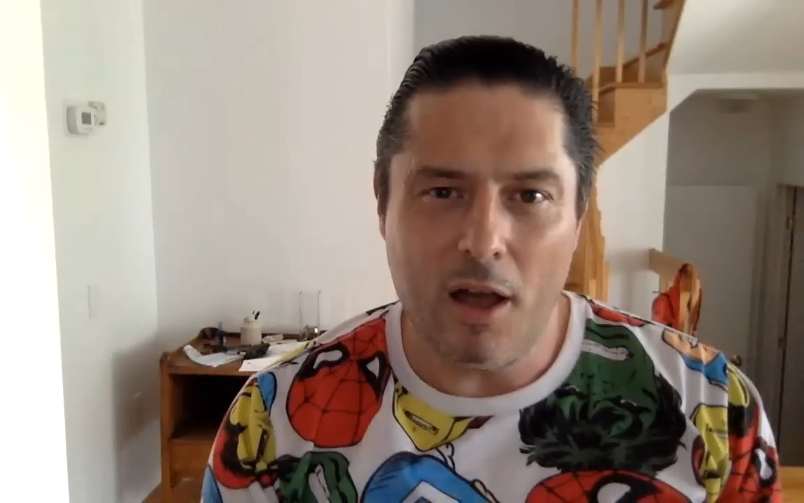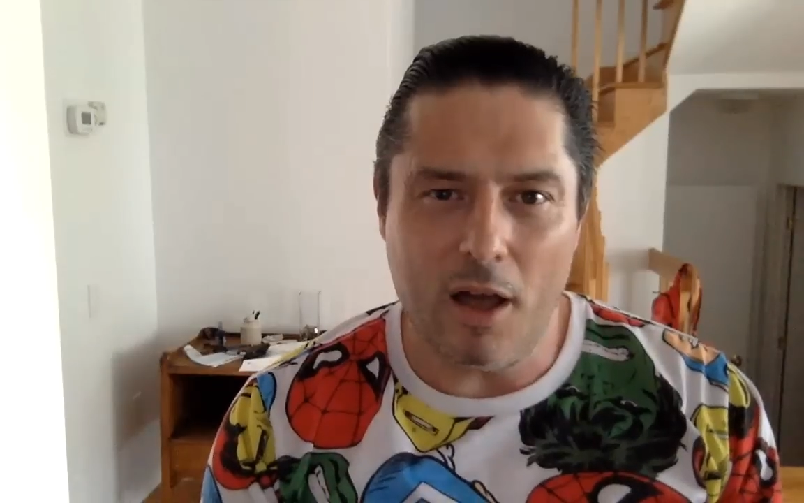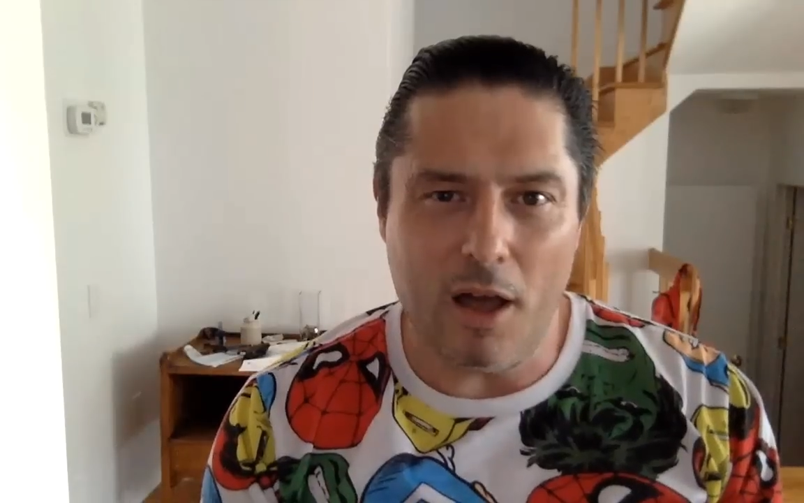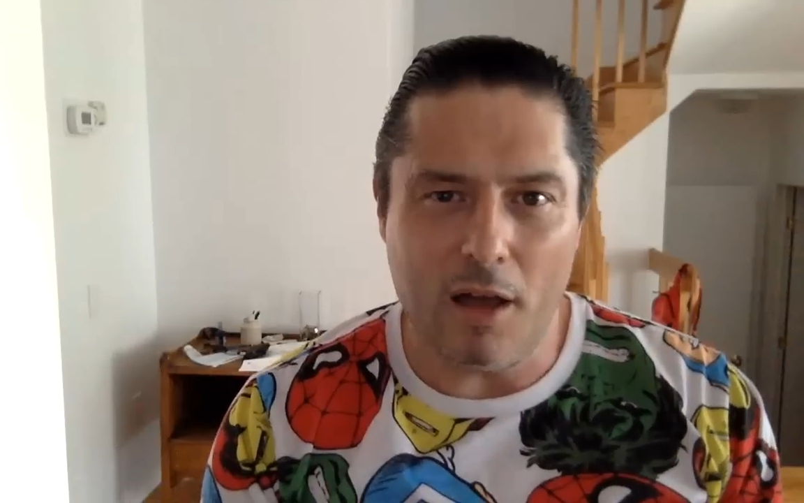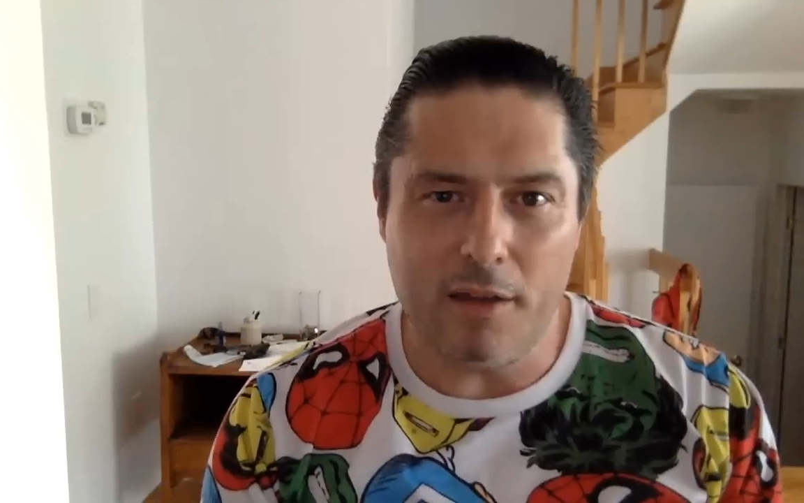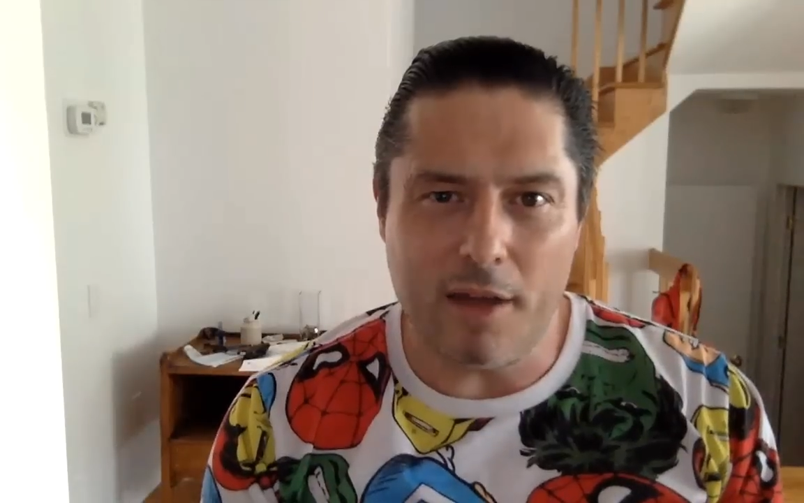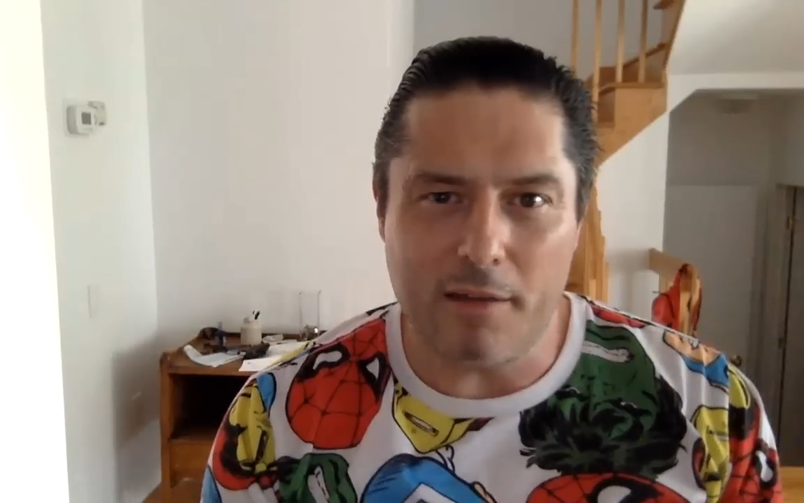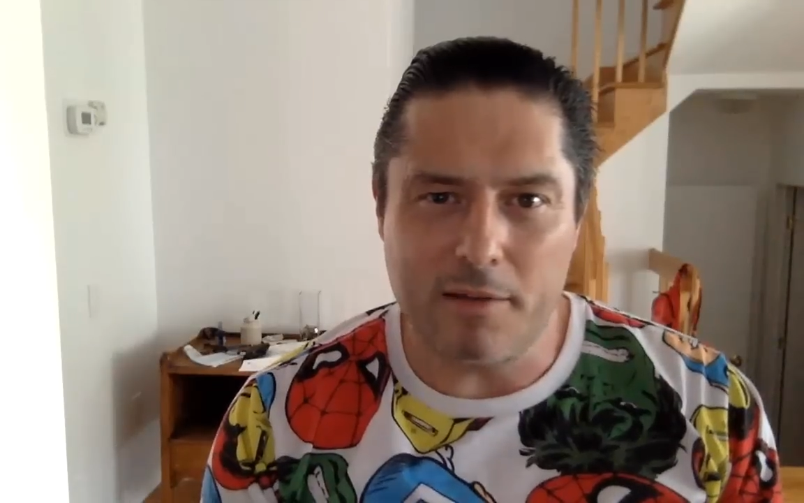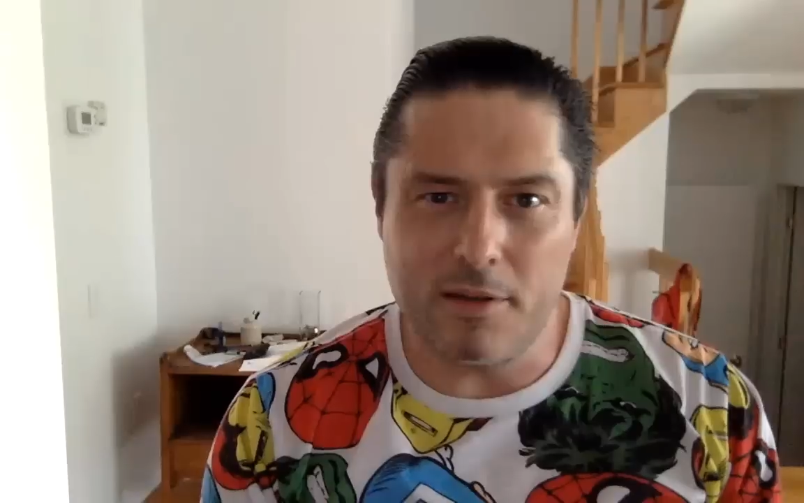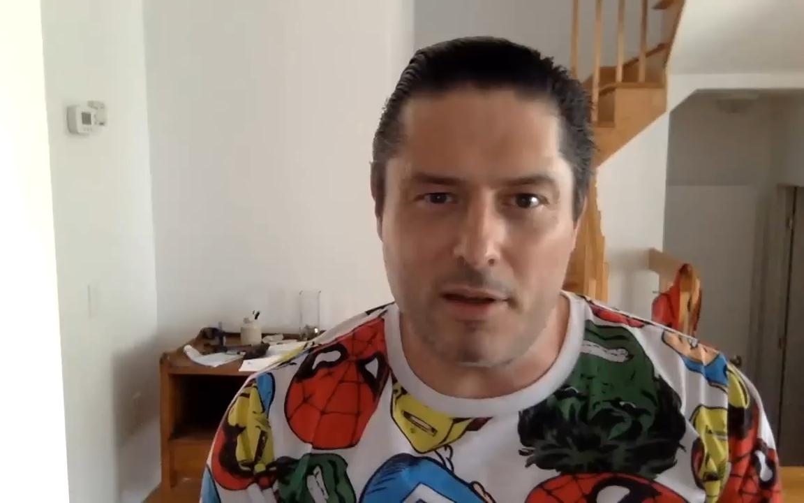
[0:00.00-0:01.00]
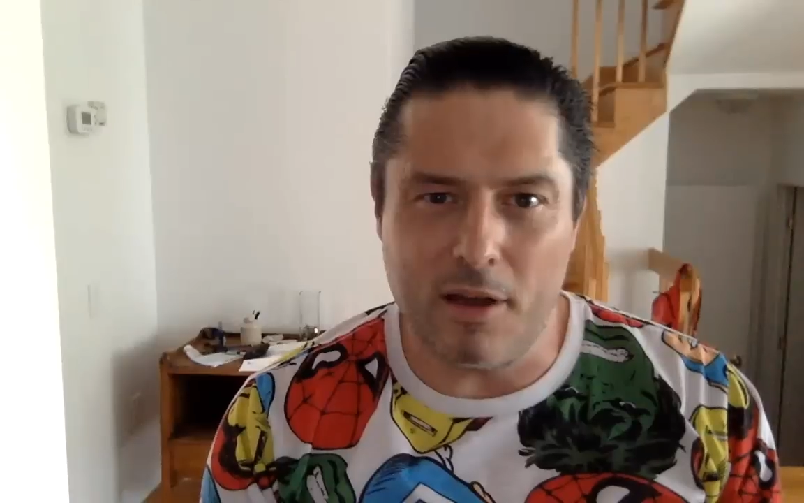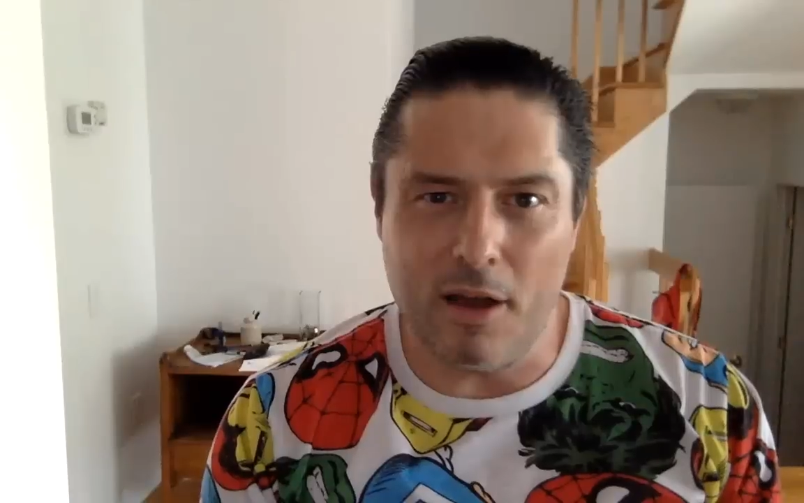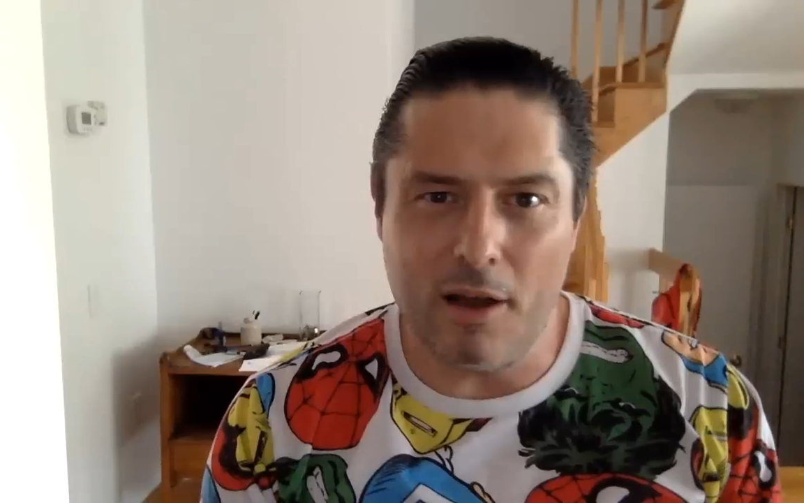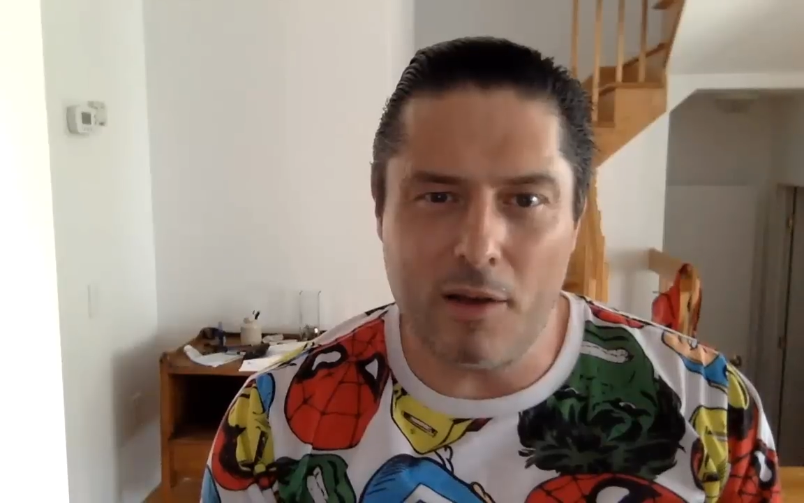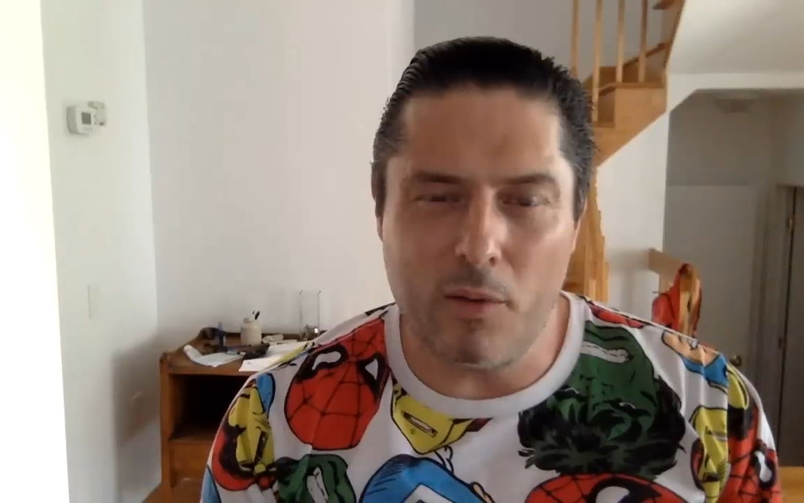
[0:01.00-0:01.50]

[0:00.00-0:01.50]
that the Harley